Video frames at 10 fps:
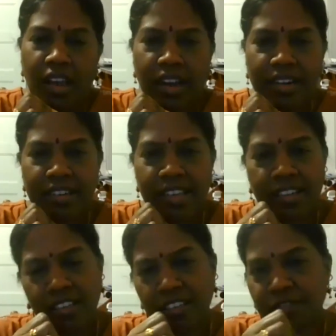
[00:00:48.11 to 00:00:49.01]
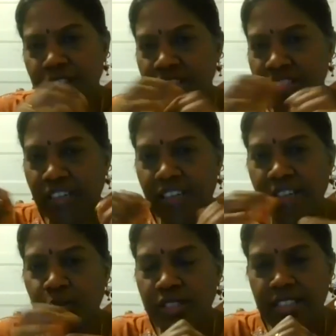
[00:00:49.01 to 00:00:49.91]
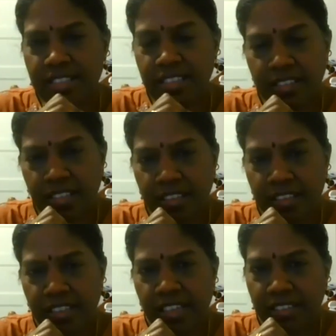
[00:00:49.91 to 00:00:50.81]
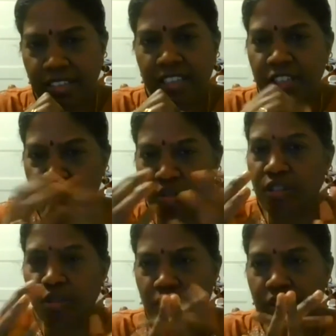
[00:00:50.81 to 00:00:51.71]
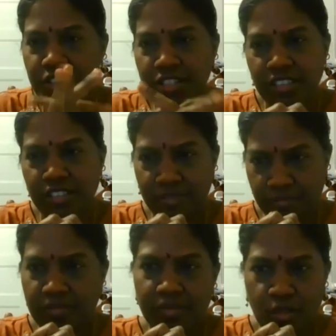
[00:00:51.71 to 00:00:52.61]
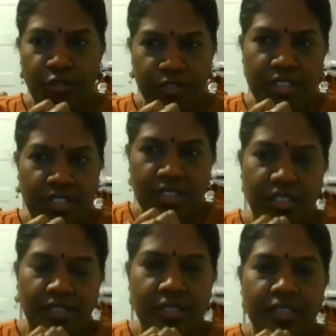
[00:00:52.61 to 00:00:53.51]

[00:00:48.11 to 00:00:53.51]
And Ekalavya secretly unse seekhte the, and then he took a Guru Dakshina of his.